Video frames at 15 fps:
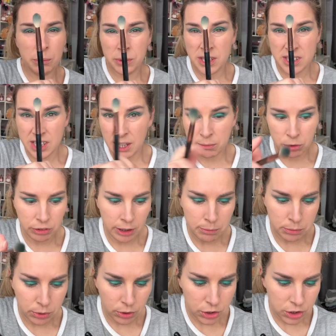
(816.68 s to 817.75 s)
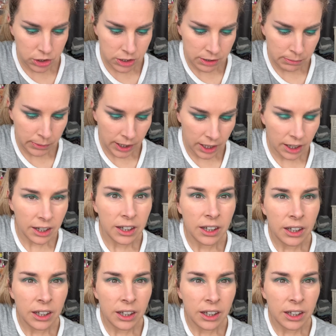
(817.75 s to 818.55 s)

in with the same green brush, doesn't matter.